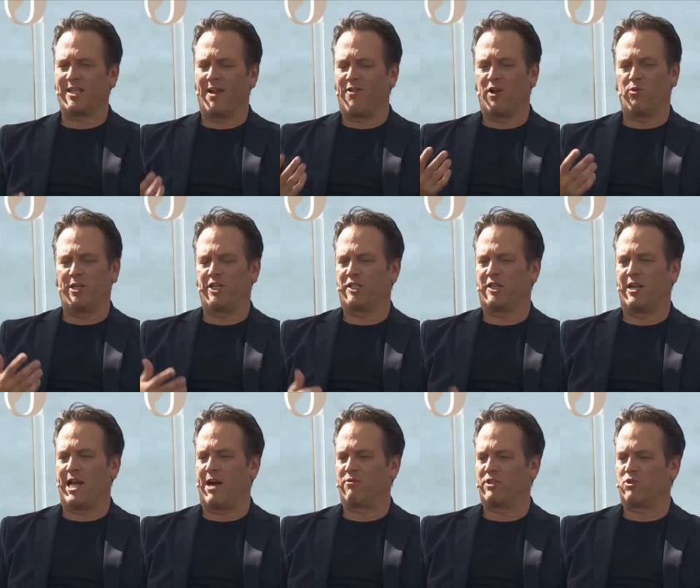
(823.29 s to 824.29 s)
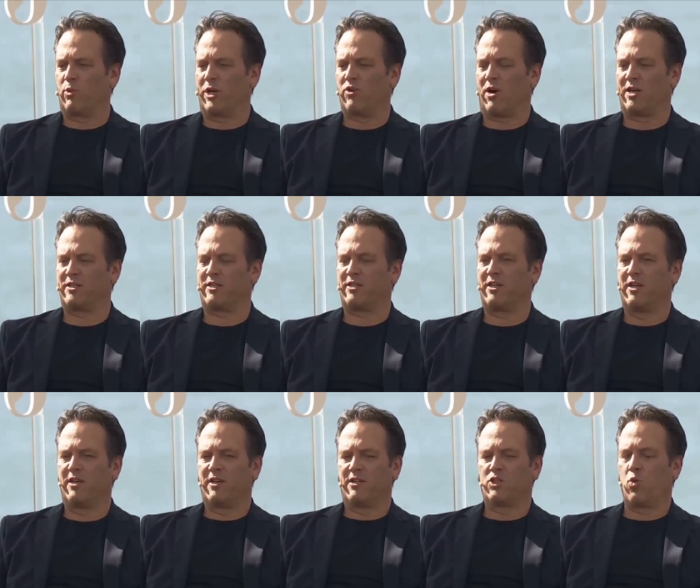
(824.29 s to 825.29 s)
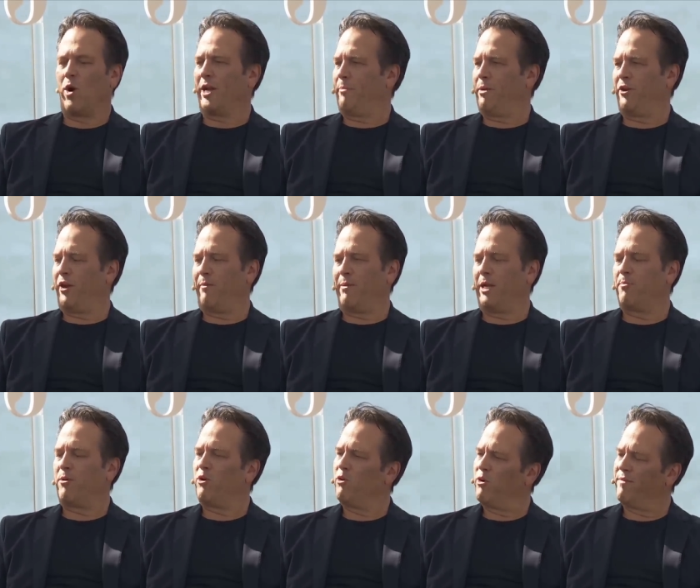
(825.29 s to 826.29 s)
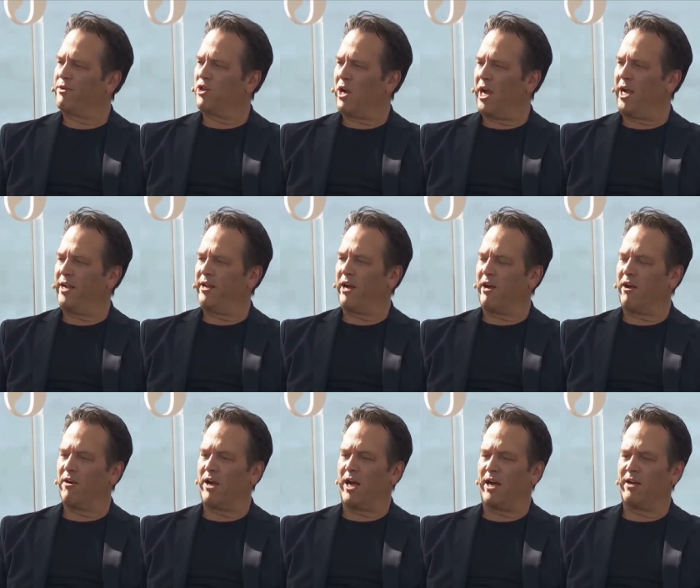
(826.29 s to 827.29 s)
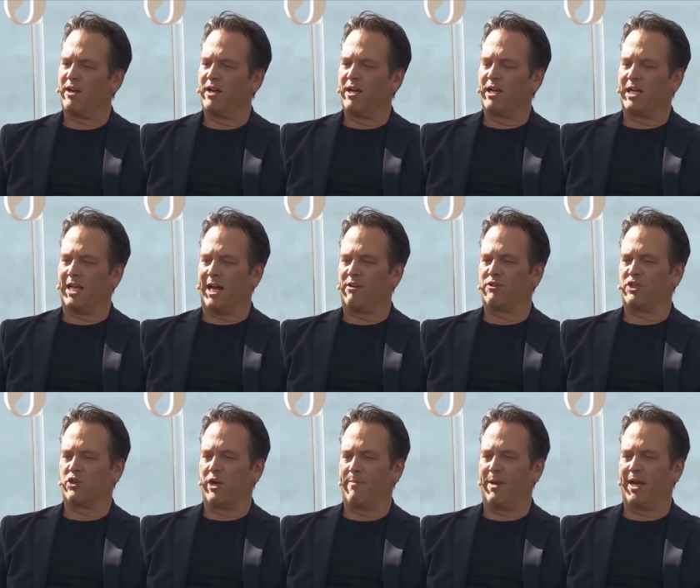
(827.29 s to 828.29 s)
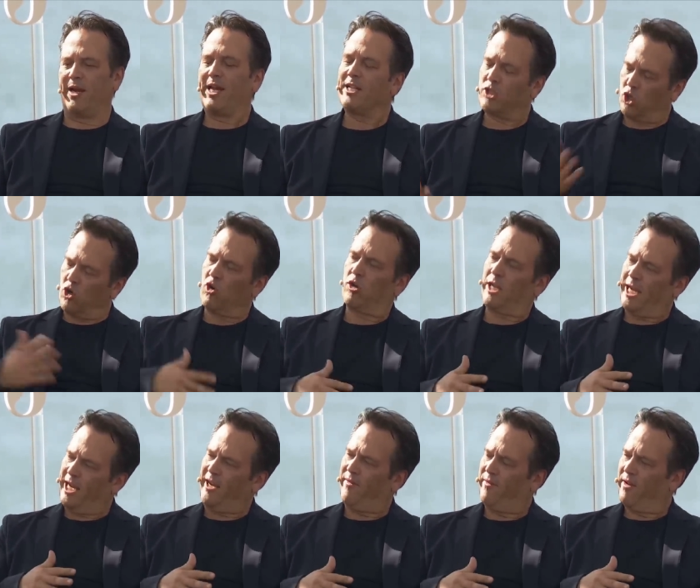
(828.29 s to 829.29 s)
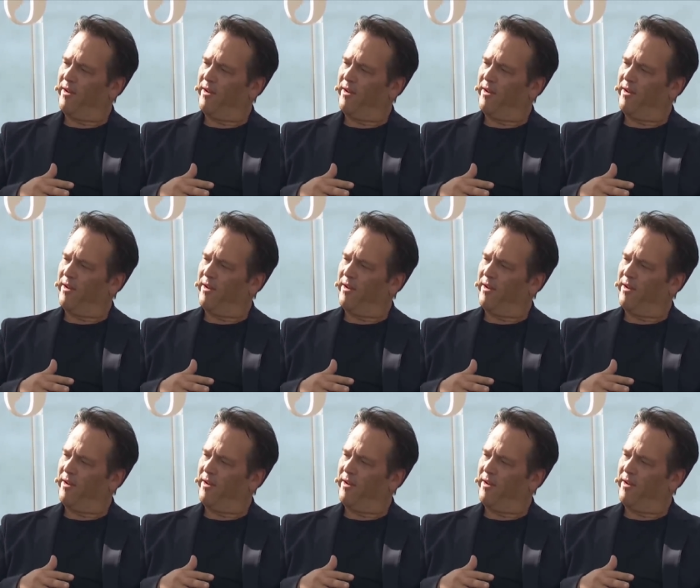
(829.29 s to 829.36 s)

And I think we just announced we crossed 20 million people who have tried our uh, cloud streaming. It's early.